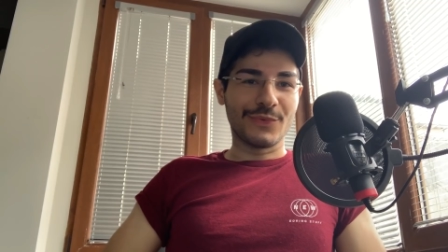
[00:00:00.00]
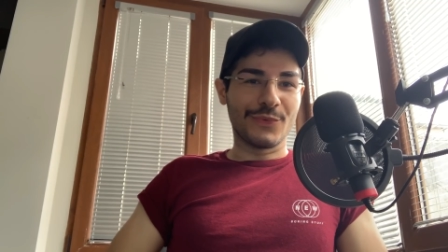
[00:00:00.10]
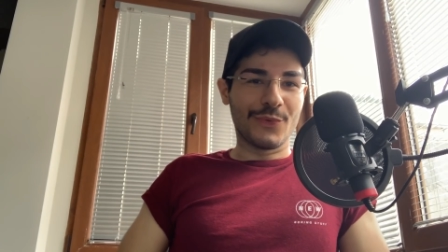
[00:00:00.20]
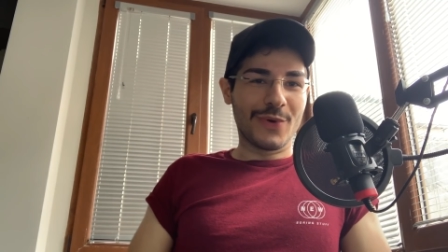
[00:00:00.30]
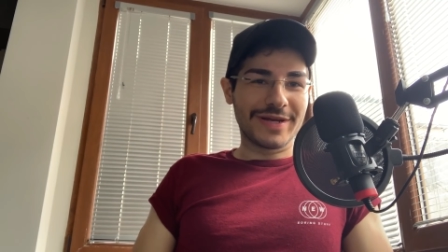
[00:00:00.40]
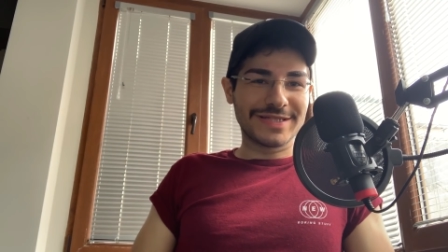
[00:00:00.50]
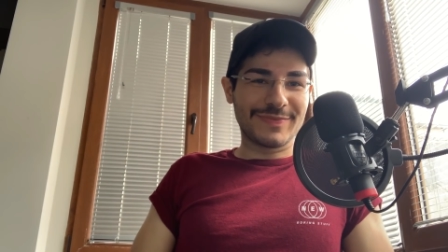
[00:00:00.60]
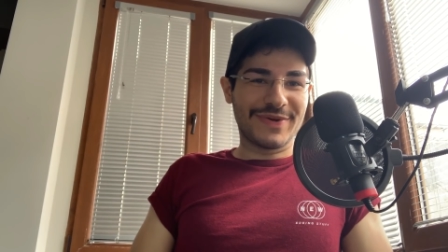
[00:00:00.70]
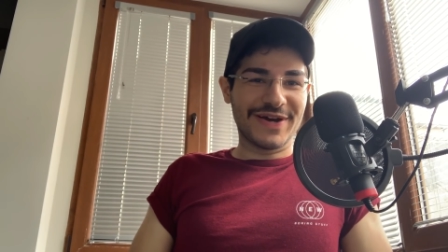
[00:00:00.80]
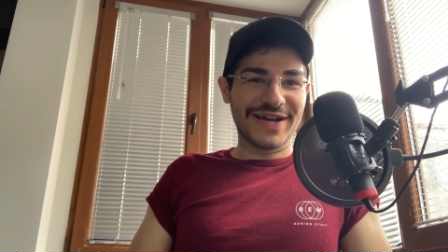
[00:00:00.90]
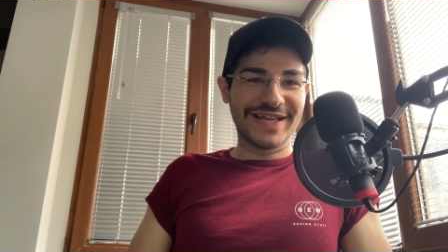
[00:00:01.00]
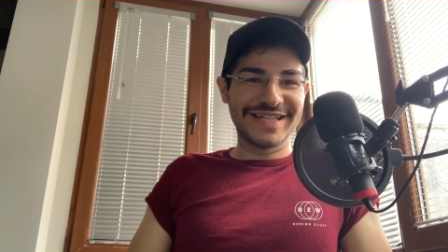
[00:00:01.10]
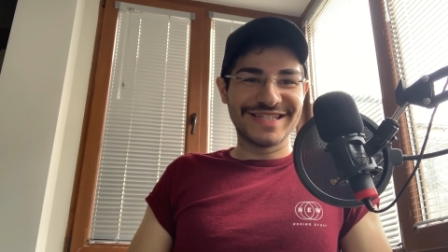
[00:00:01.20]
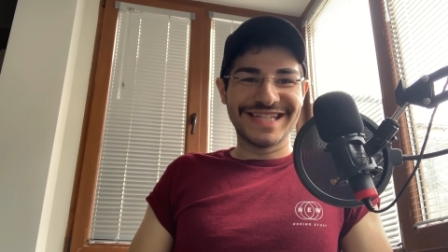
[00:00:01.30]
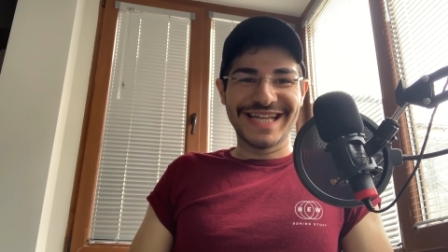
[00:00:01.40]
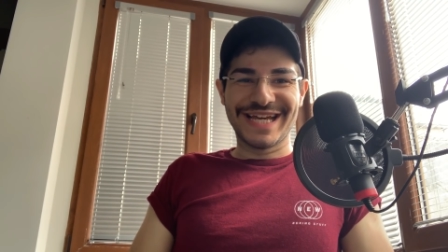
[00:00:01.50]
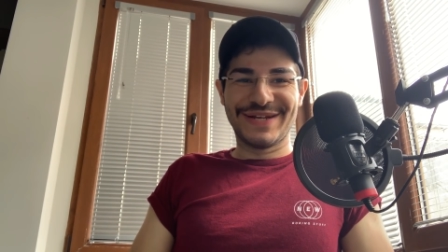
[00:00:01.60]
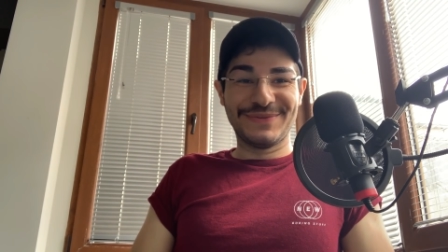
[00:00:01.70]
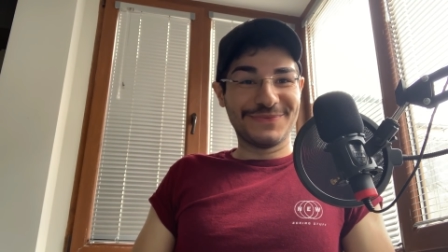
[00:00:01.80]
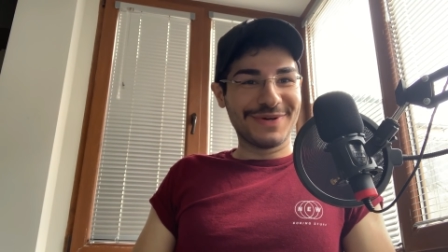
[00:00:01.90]
What is up guys,
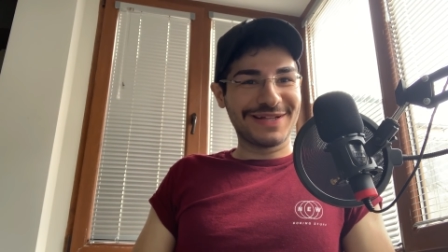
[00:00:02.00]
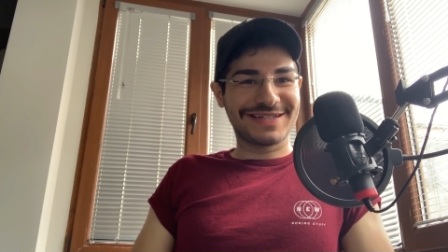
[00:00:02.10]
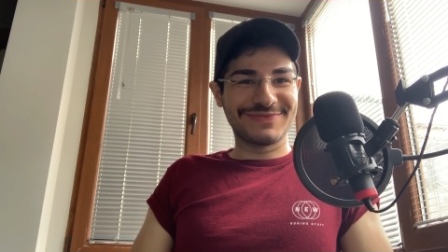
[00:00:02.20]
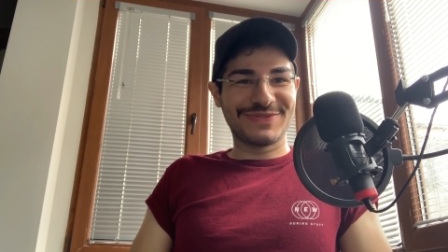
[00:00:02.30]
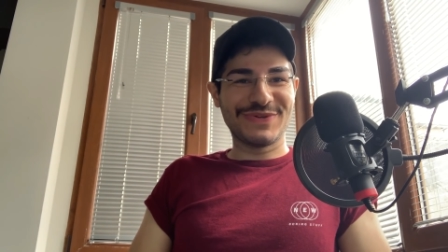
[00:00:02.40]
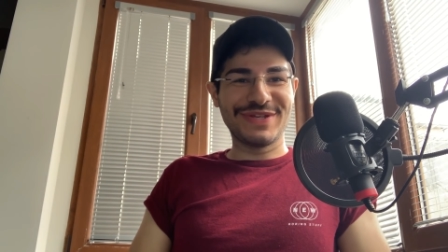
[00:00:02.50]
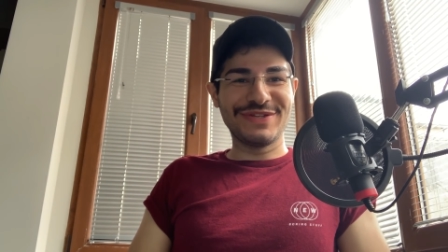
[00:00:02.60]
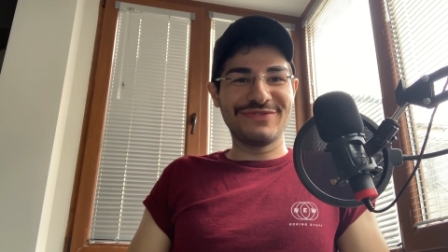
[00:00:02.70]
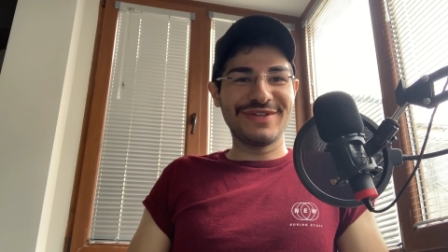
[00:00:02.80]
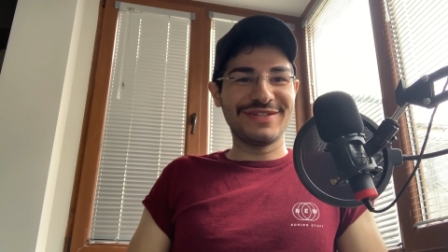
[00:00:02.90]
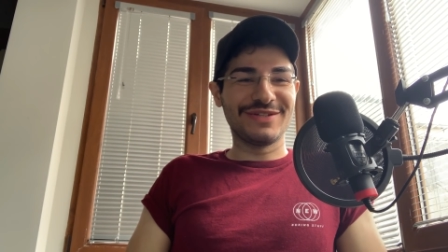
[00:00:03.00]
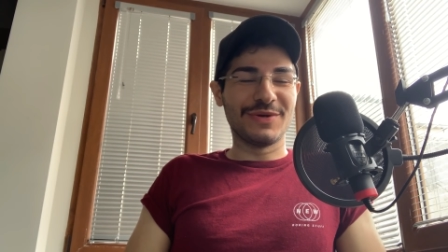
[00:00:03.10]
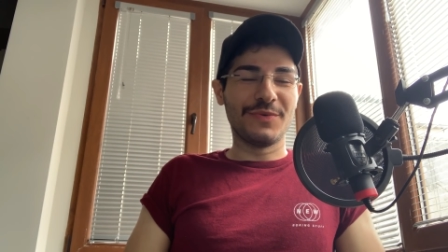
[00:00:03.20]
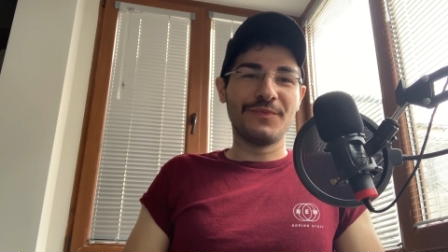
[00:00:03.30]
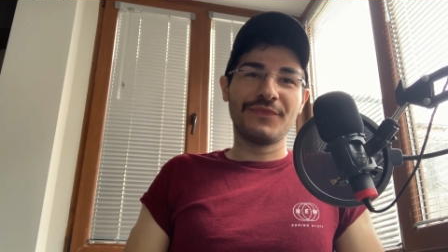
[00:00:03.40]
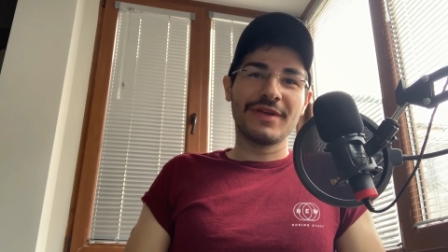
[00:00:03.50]
and welcome to a new video.